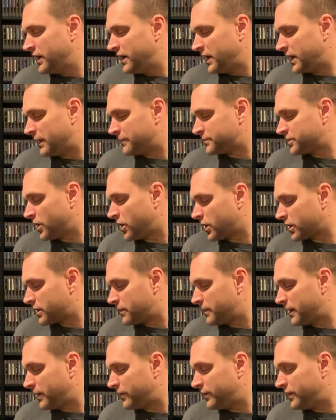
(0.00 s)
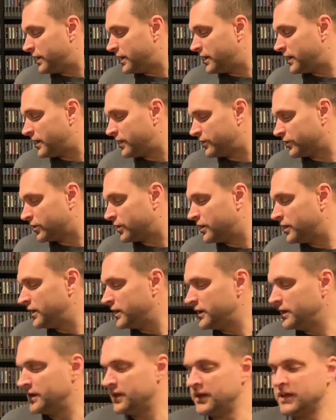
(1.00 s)
And I'm talking about none other
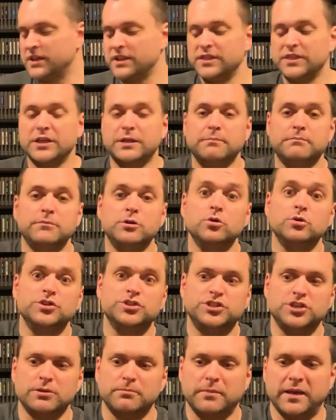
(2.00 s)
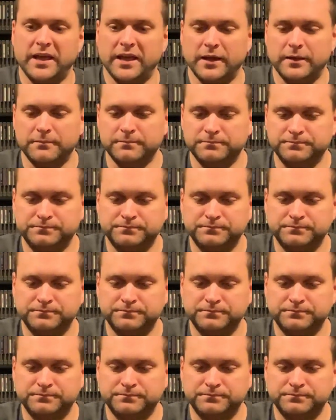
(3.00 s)
than Mutagen Man.